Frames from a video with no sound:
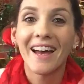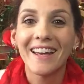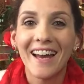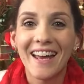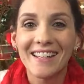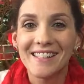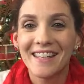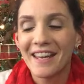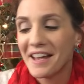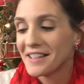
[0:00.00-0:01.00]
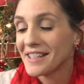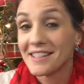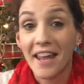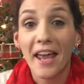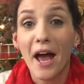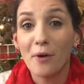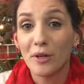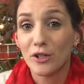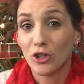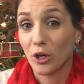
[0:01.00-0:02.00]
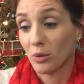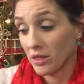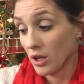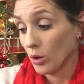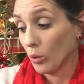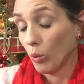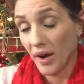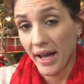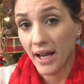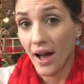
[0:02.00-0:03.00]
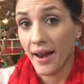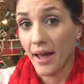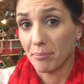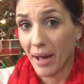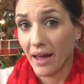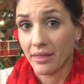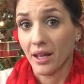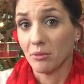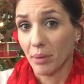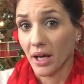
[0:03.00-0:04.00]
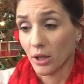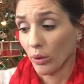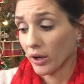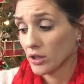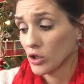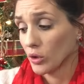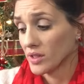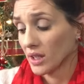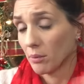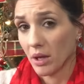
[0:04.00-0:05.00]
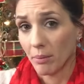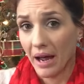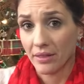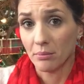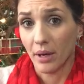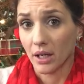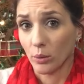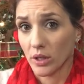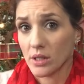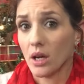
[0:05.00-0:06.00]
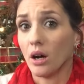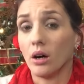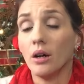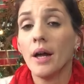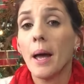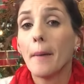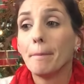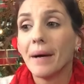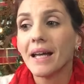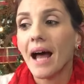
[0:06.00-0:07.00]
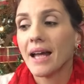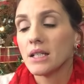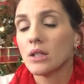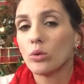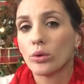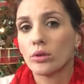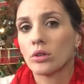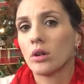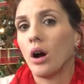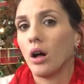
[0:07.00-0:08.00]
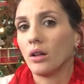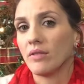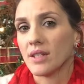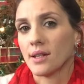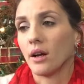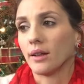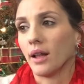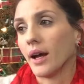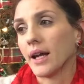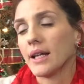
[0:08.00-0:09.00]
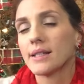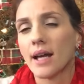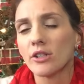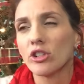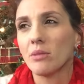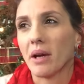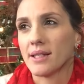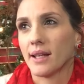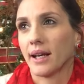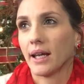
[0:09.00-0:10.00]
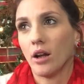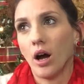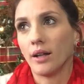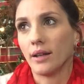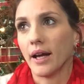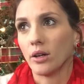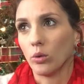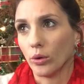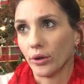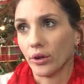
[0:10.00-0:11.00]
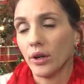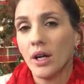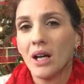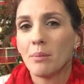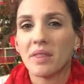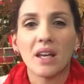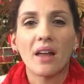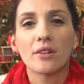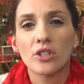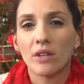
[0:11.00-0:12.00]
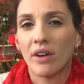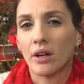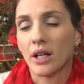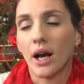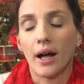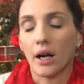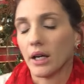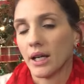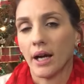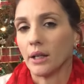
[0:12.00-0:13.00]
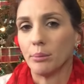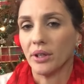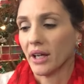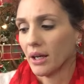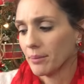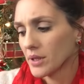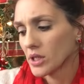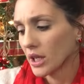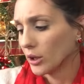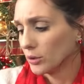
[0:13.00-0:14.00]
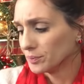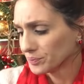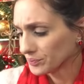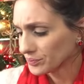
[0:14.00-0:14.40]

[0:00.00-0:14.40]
Hi guys, today I want to share with you what I got at Bath & Body Works. So it's going to be a Bath & Body Works haul, but I did order all of this online. It's actually my second online order, but the other stuff I already got, I already kind of put up. So,